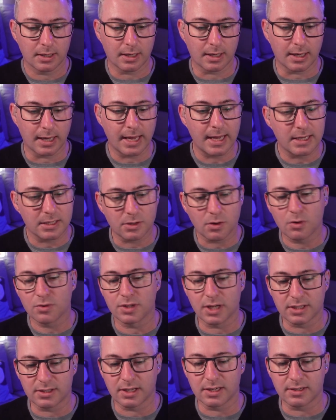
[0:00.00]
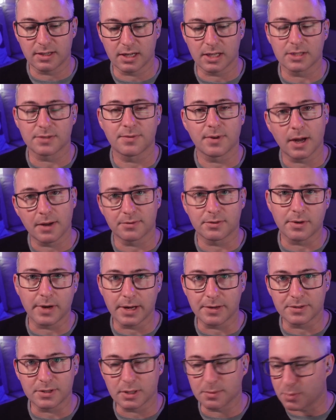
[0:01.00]
and contact details for
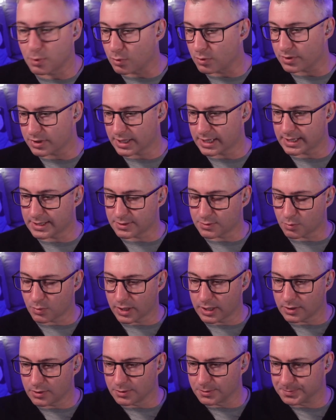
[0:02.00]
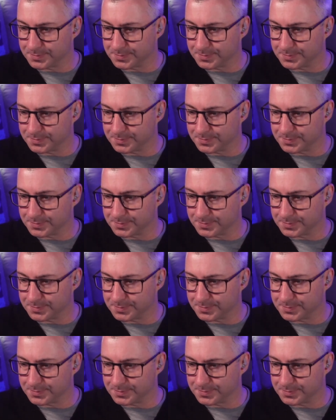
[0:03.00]
after-hours support as well.